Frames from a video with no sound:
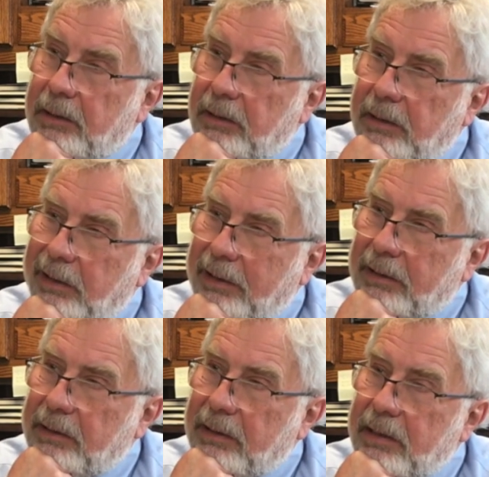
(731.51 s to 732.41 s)
A
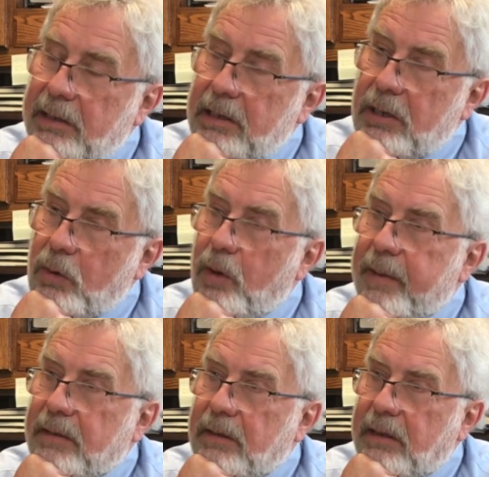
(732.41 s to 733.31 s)

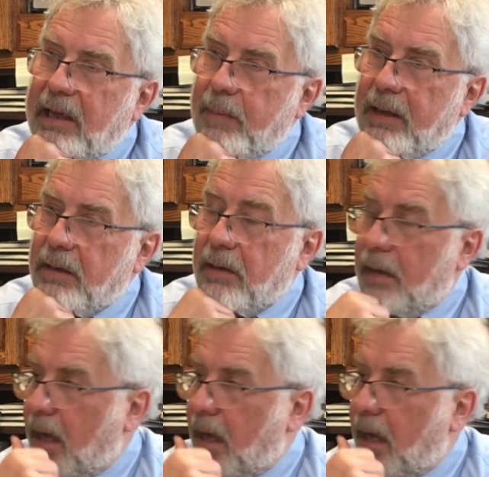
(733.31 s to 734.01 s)
woman came in